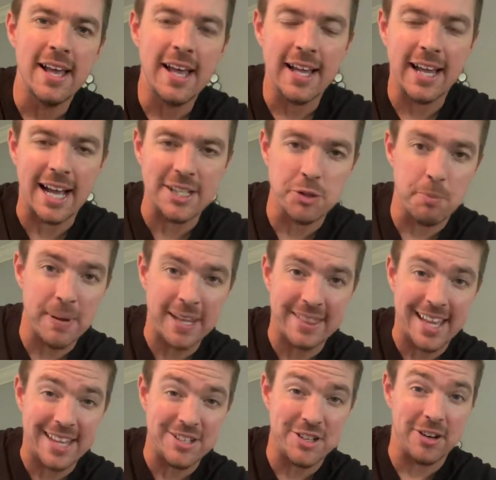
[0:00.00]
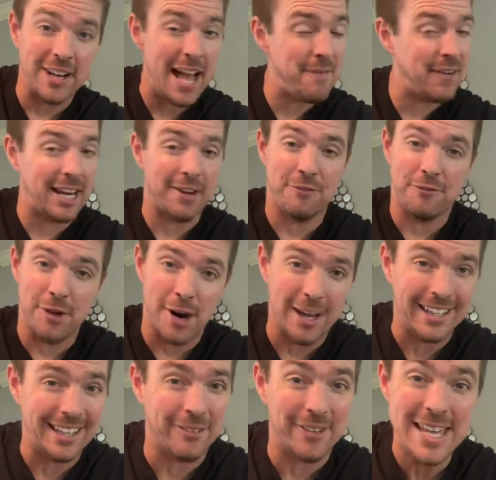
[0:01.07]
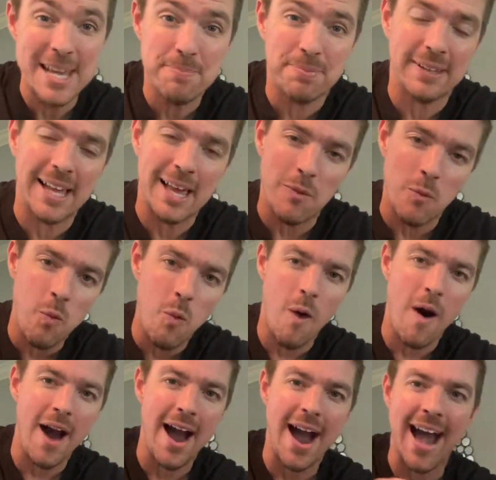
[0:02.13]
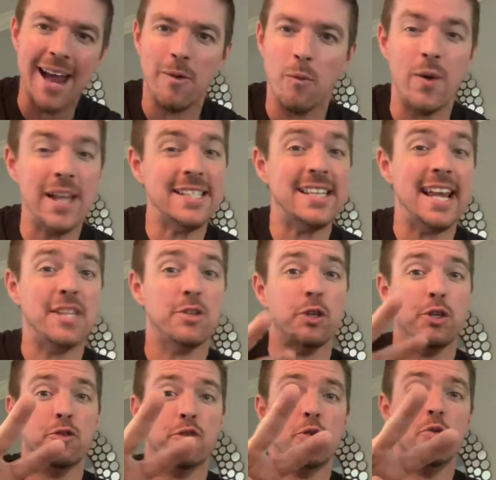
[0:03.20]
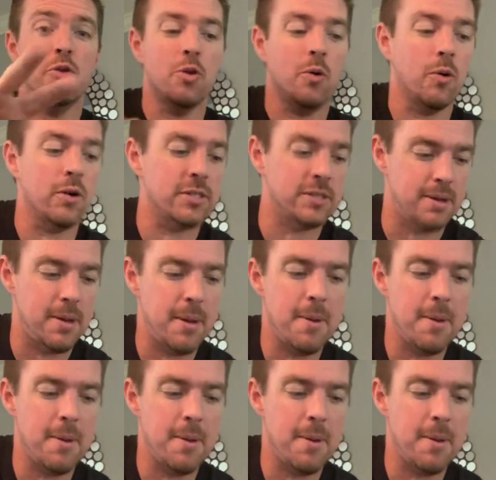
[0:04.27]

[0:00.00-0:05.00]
You guys doing big things in your life. I got a fun little he played what Wednesday. It's going to use two chords.